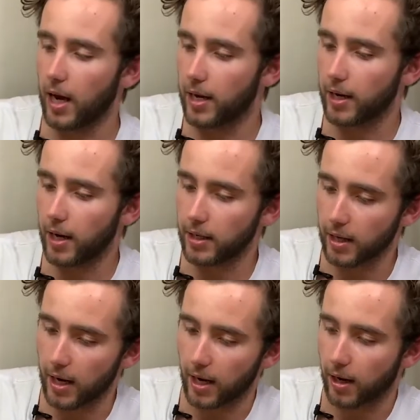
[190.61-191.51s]
And
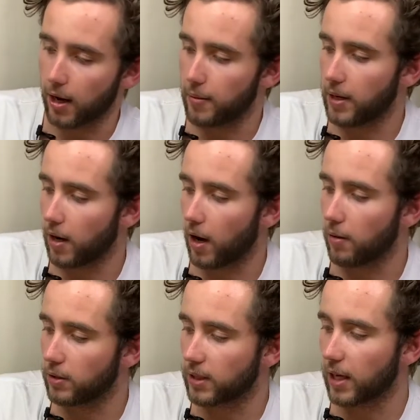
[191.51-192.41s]
yeah, I mean, I
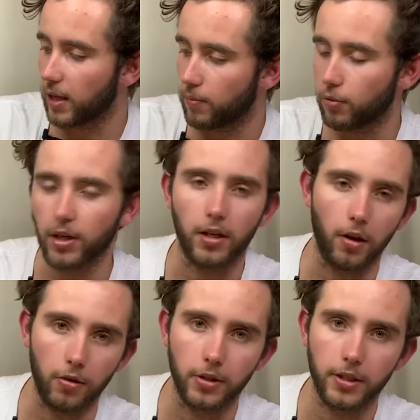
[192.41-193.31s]
would say they're pretty
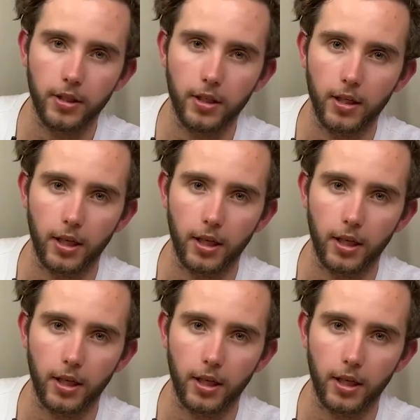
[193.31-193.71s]
close